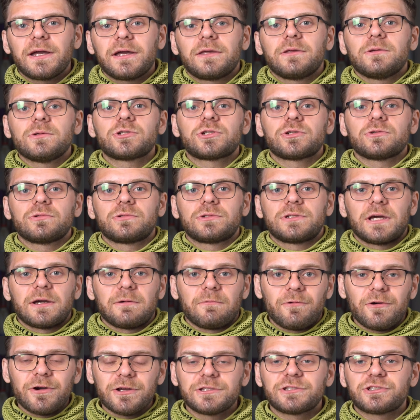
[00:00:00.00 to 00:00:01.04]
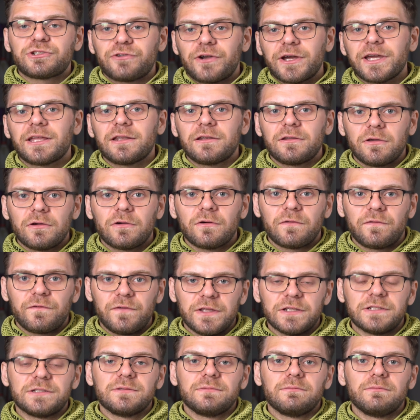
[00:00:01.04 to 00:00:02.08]
you should avoid dragging your
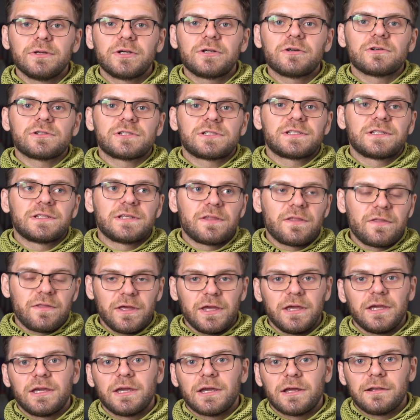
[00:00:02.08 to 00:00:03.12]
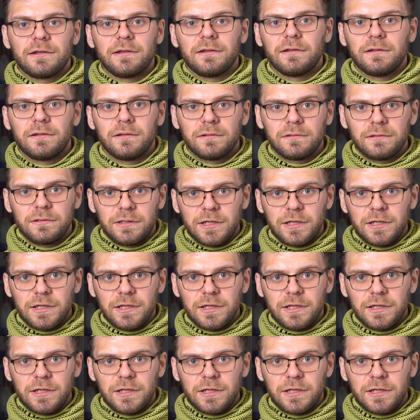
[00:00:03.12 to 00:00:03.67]
feet because they can